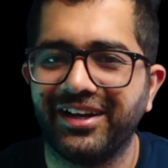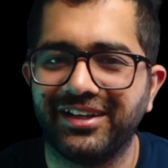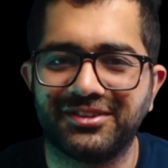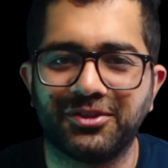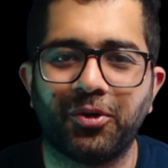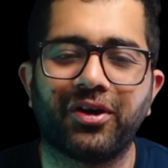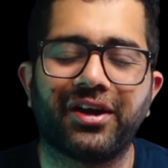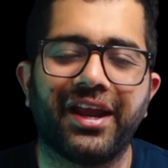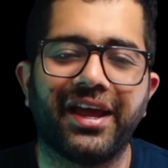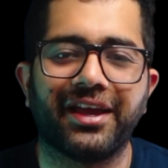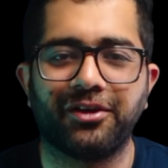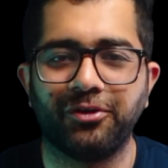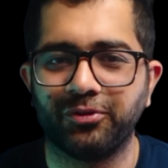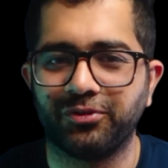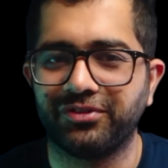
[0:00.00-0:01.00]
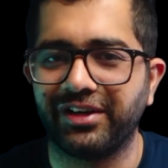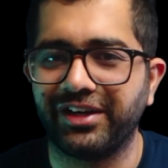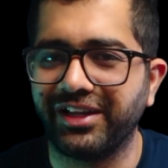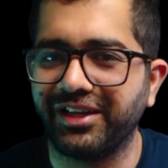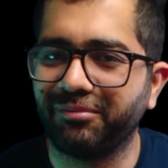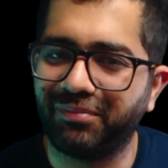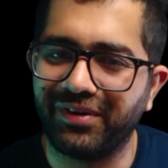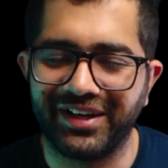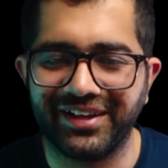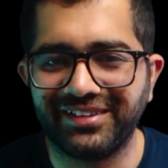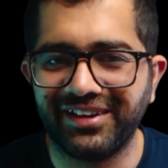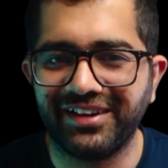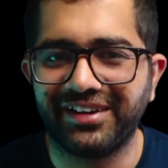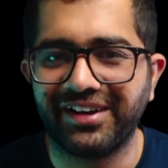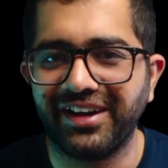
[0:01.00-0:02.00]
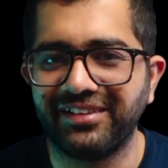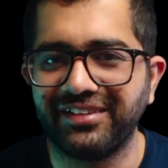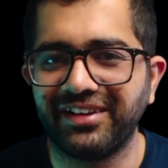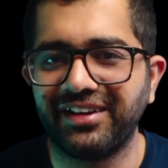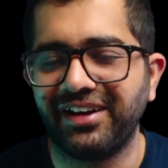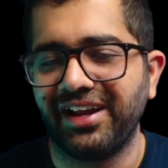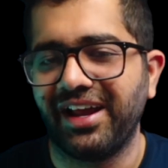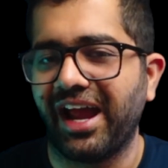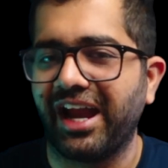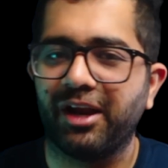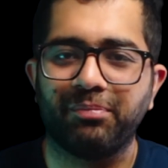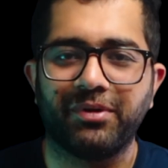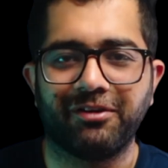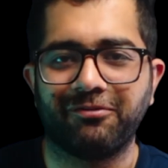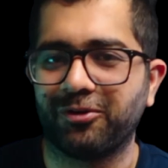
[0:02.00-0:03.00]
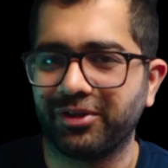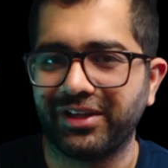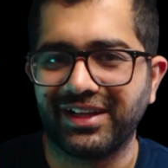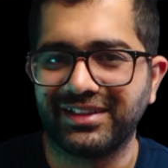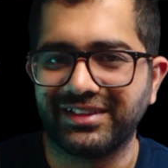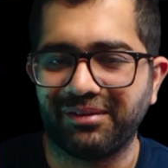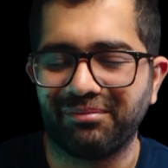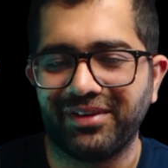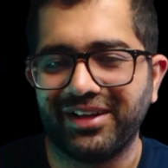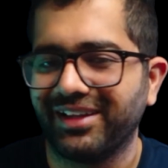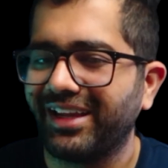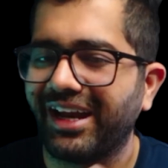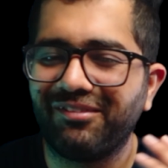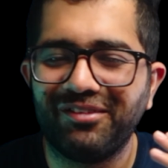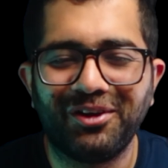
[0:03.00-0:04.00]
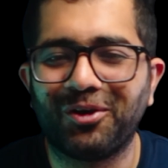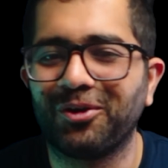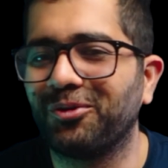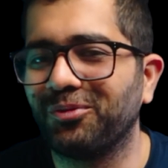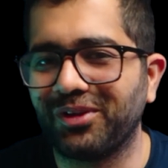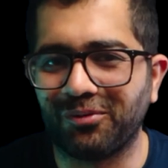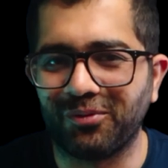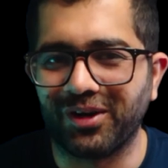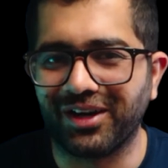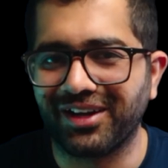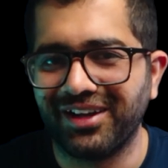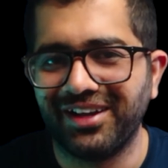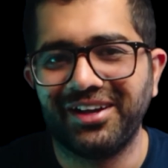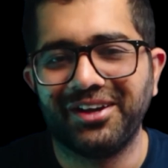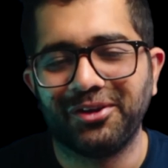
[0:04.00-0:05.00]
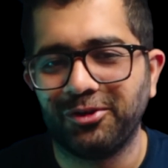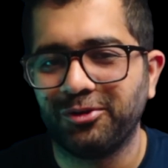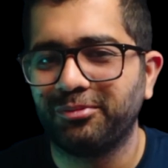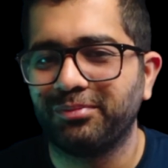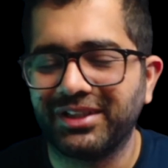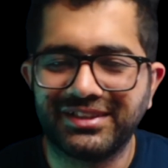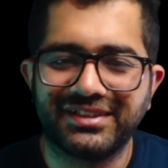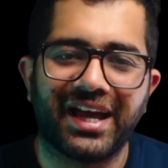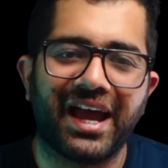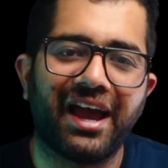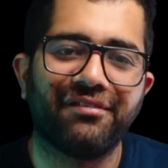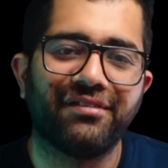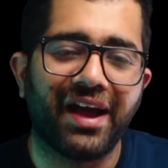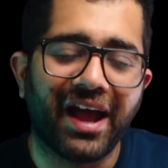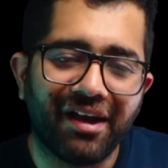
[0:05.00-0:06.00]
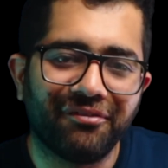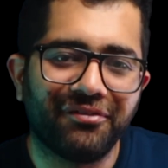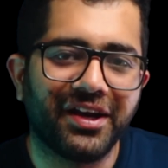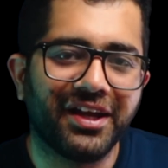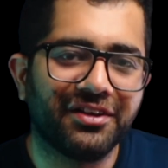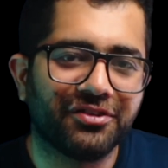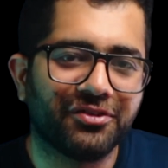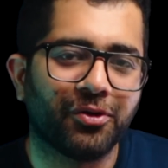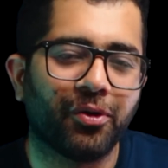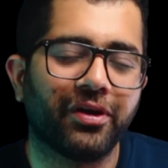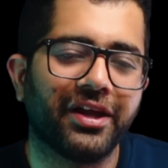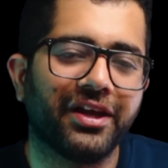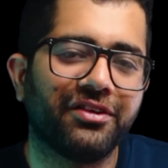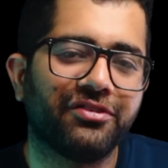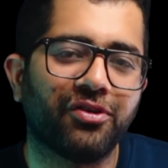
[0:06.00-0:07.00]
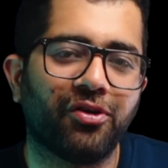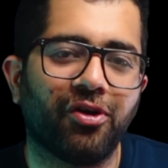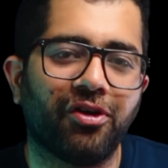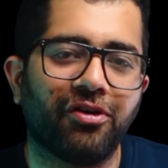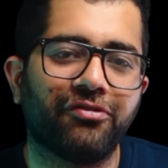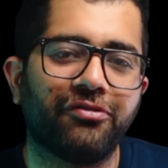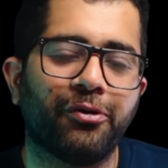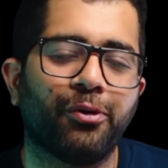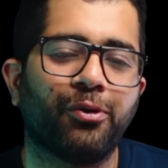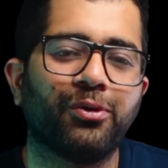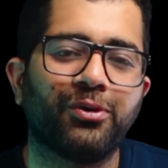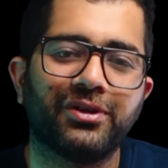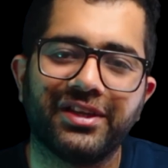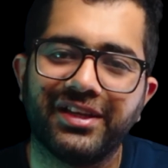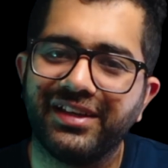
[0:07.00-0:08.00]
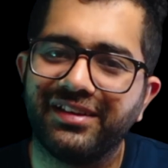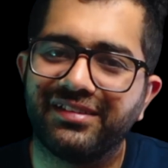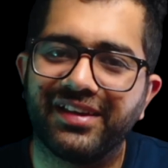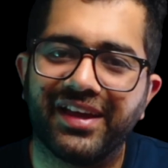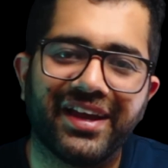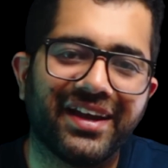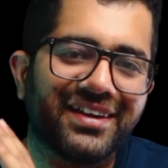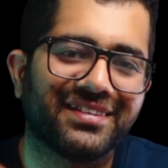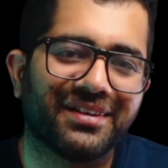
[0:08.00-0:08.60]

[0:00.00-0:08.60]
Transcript: it's not like you study British literature and appear for the exam. That will not do the work. You must have average knowledge of all these 8